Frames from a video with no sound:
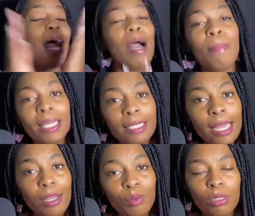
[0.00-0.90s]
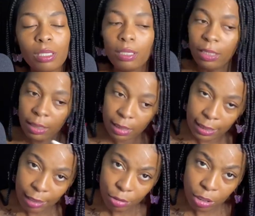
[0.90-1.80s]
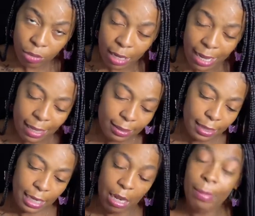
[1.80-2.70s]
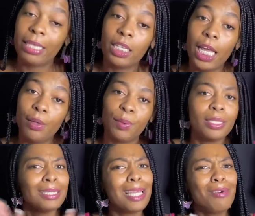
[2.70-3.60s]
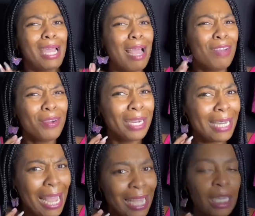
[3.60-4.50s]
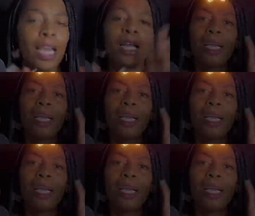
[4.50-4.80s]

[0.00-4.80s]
I'm about to go. Get this out to you guys and I'm about to go. So have a great day.